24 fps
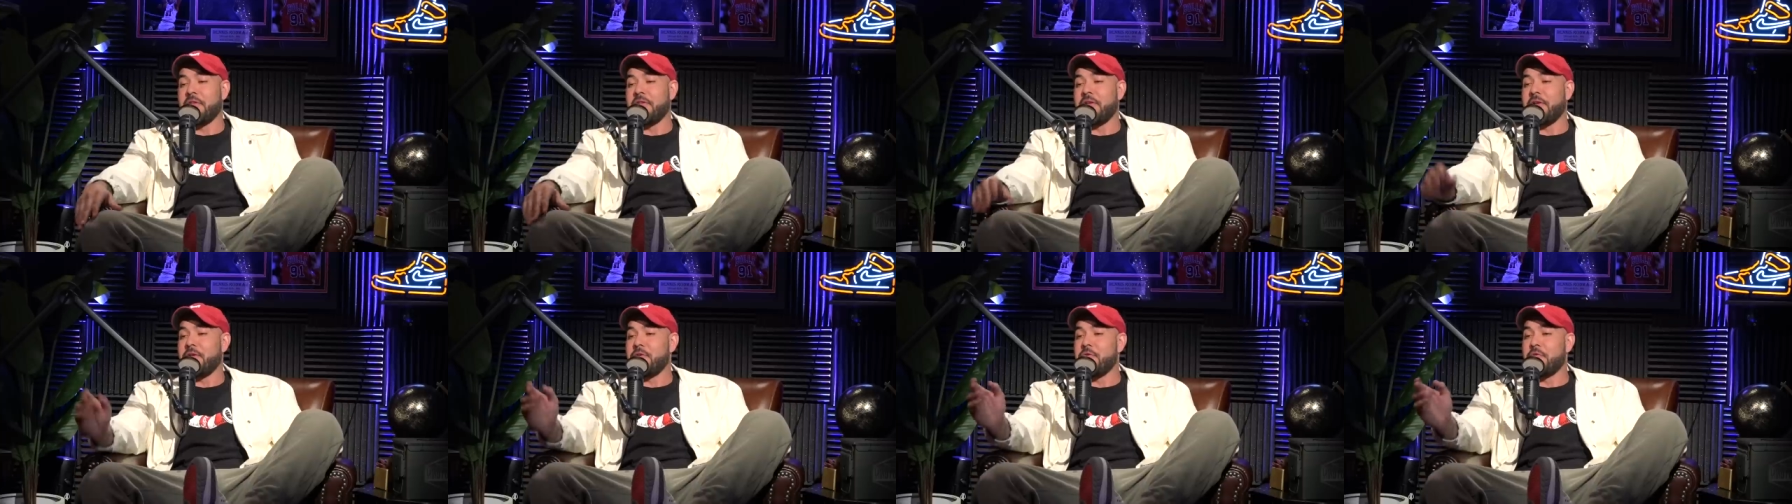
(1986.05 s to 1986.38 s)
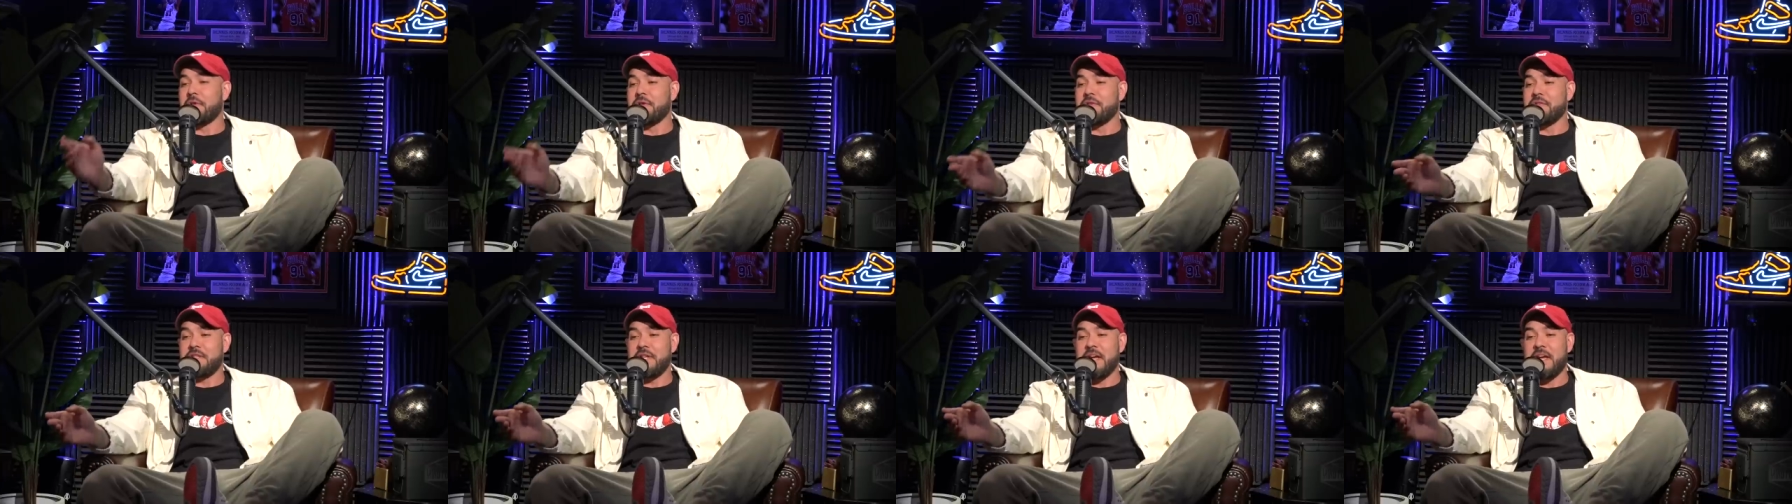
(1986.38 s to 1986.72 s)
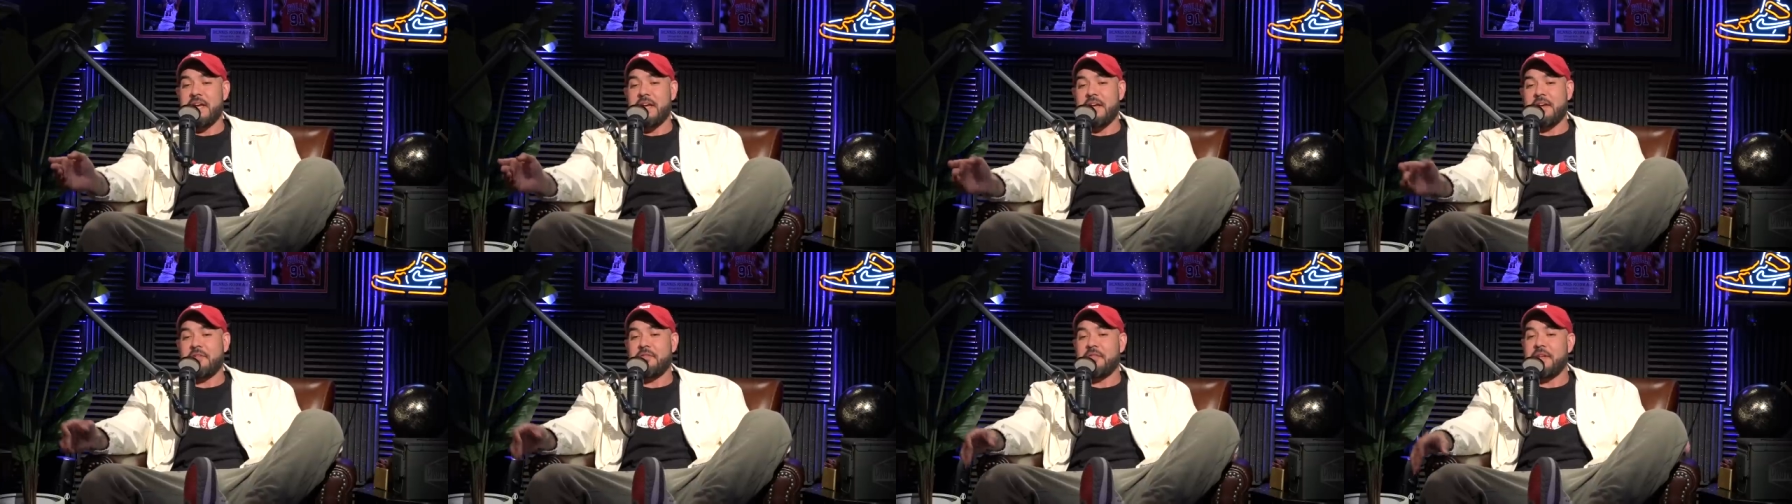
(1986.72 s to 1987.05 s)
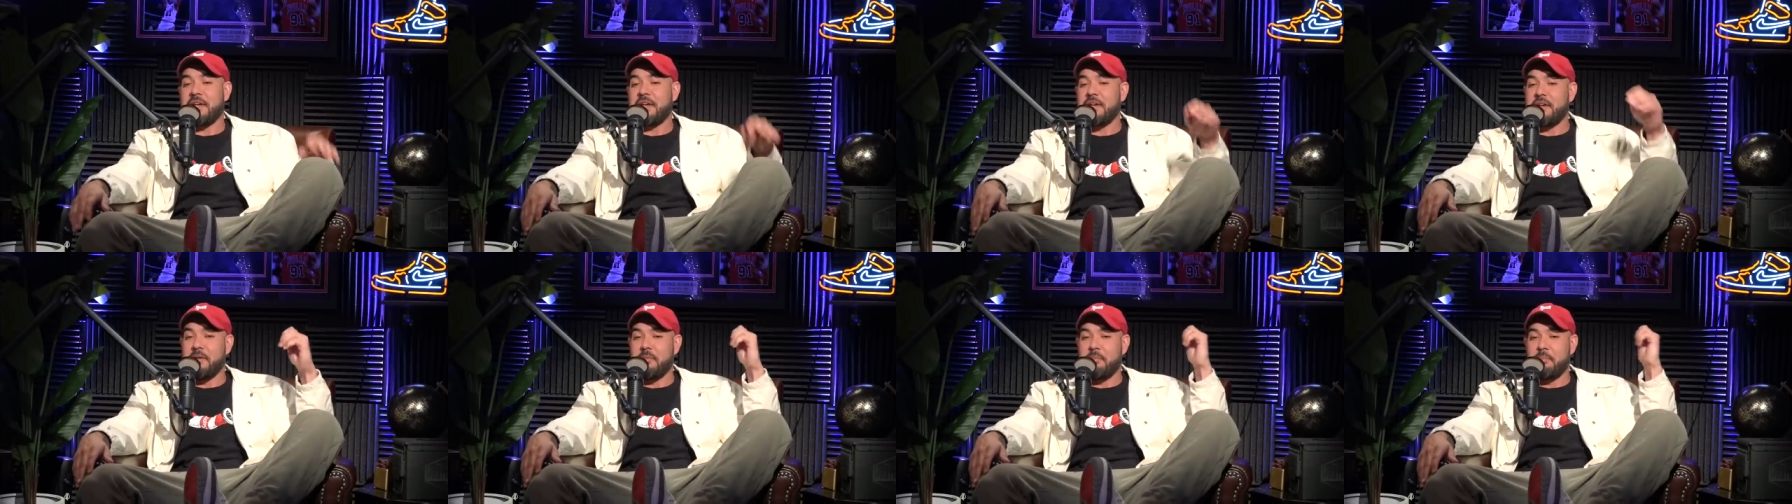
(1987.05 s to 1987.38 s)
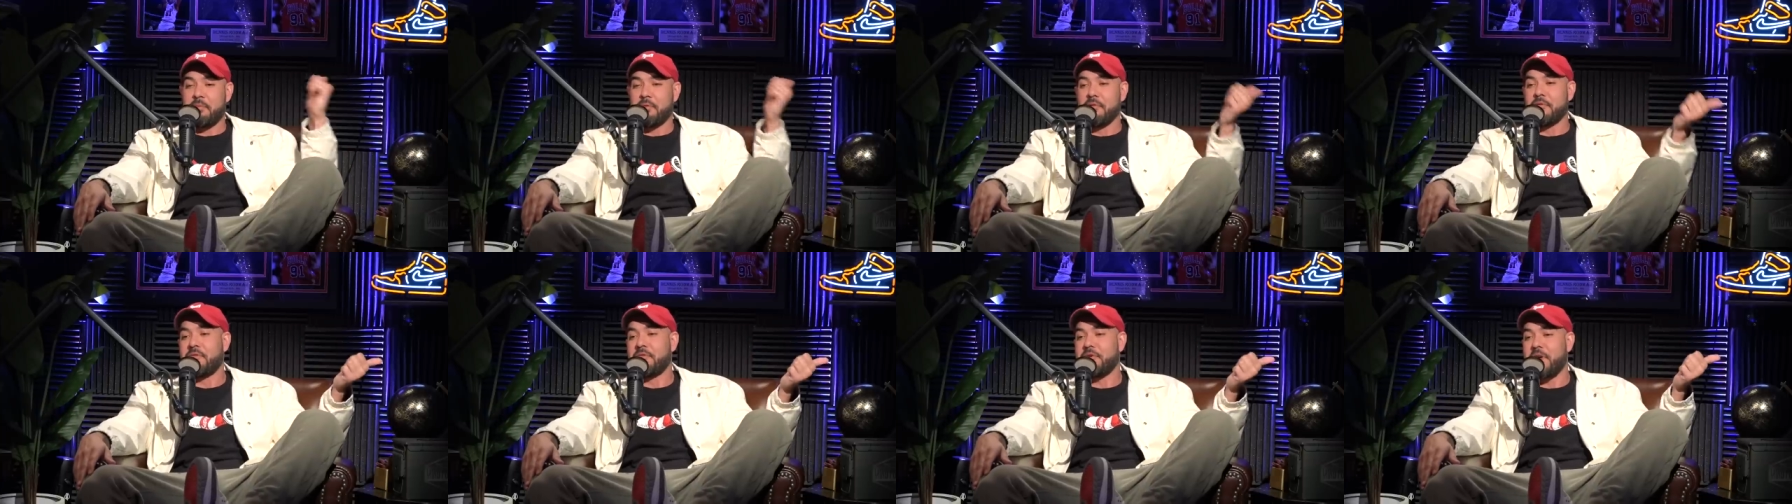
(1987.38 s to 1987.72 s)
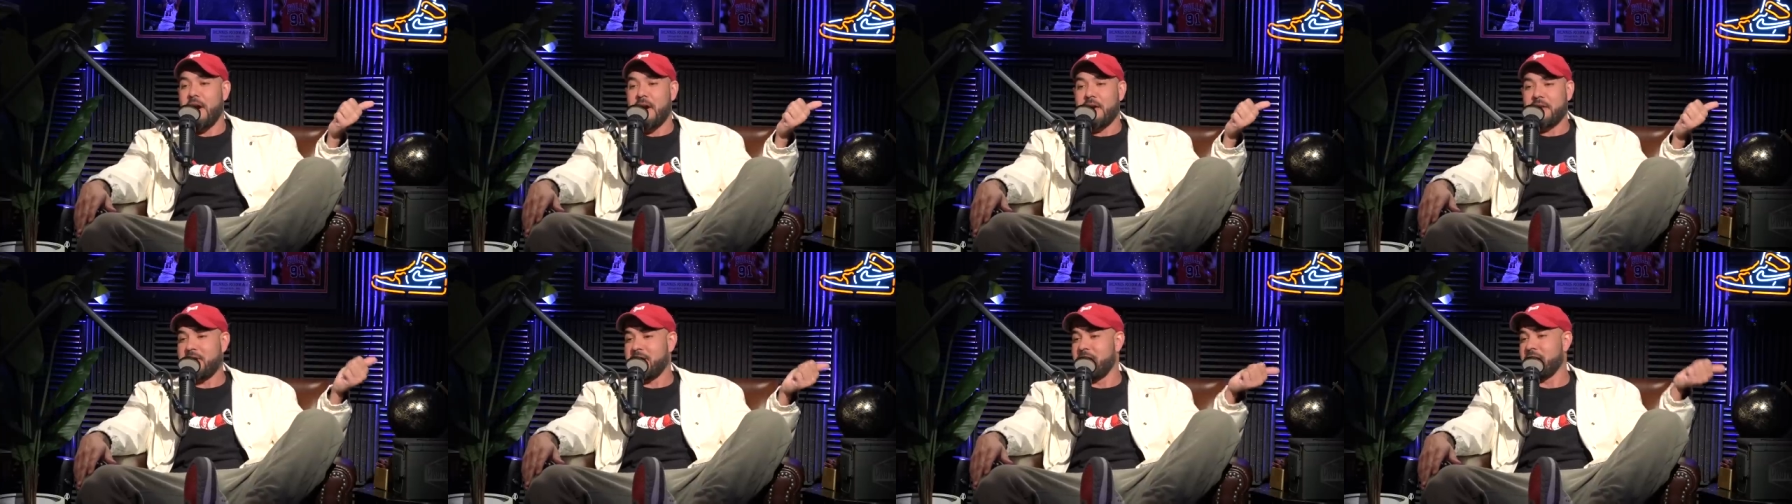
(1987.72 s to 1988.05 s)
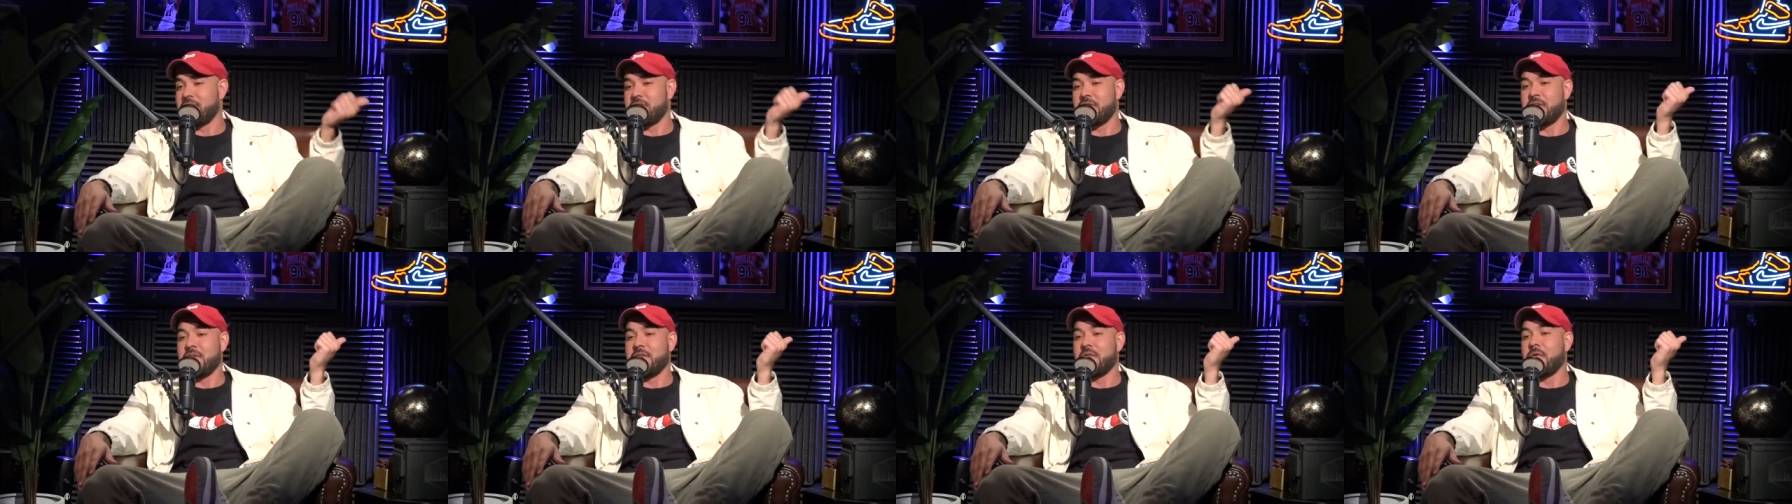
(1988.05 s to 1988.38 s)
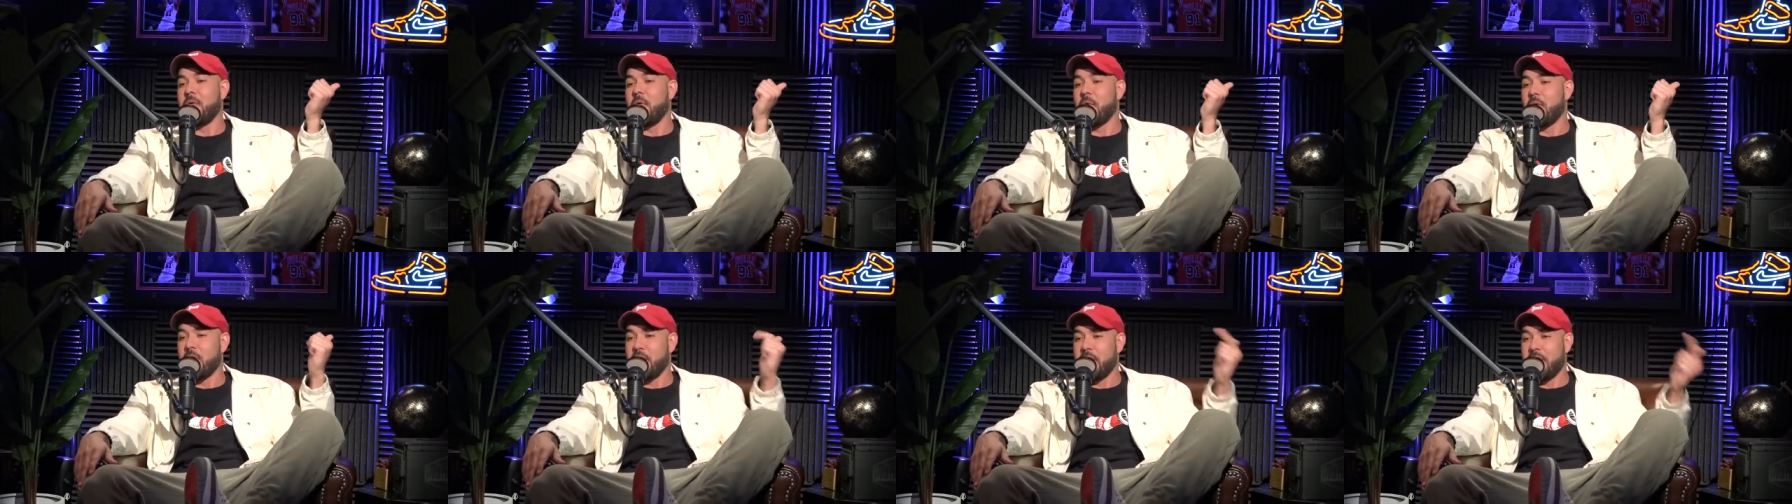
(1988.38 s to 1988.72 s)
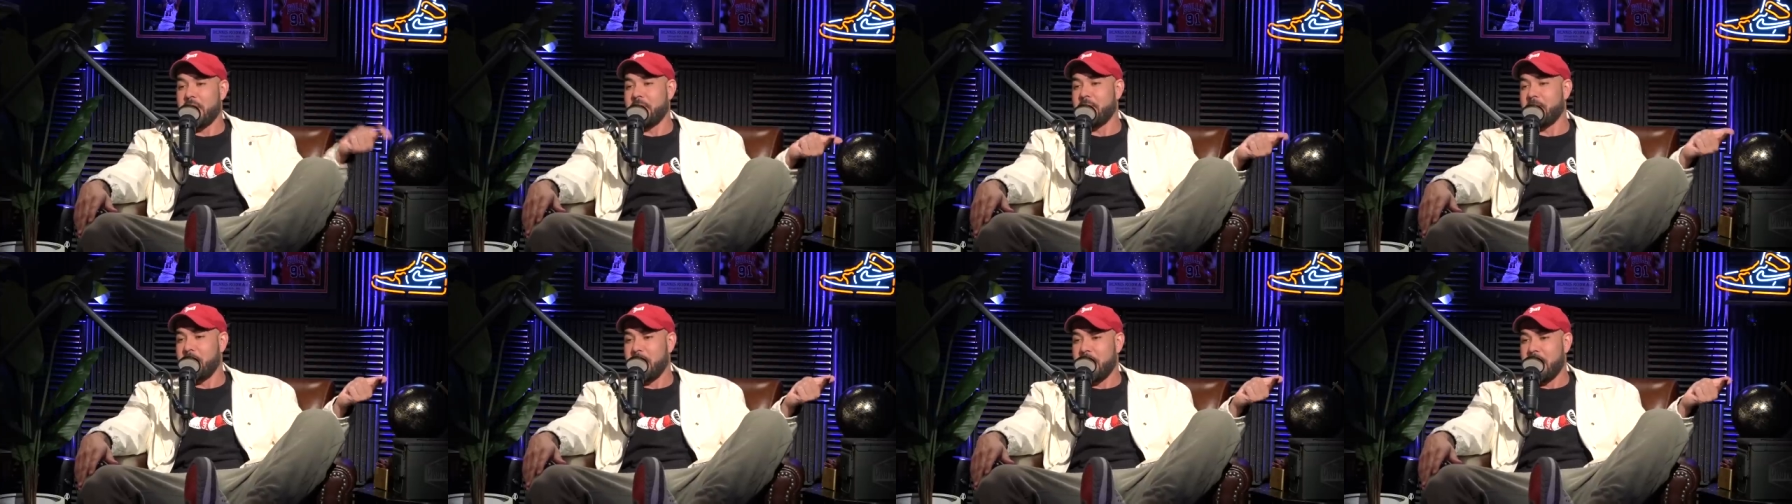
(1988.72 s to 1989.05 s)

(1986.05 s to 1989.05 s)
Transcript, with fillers: that you can take that can improve cognition or in,